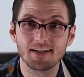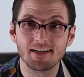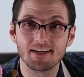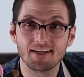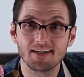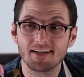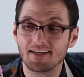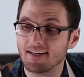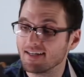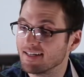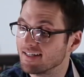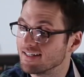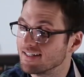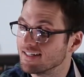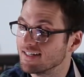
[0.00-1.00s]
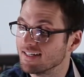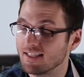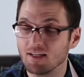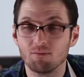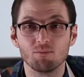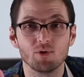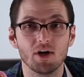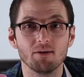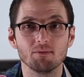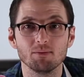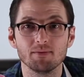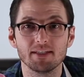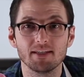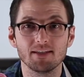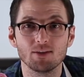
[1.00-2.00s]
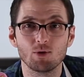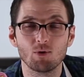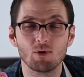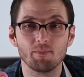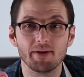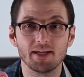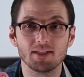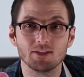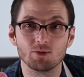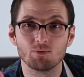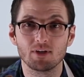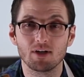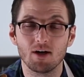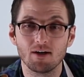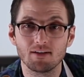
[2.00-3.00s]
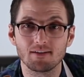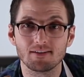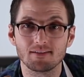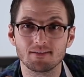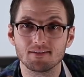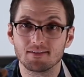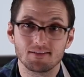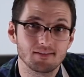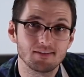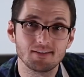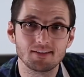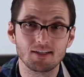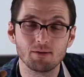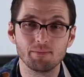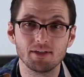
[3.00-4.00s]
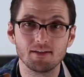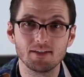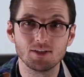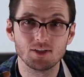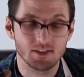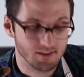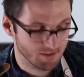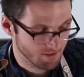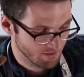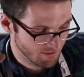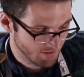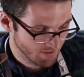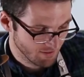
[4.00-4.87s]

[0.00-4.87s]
and then probably eat the remains regardless. It's gonna be delicious.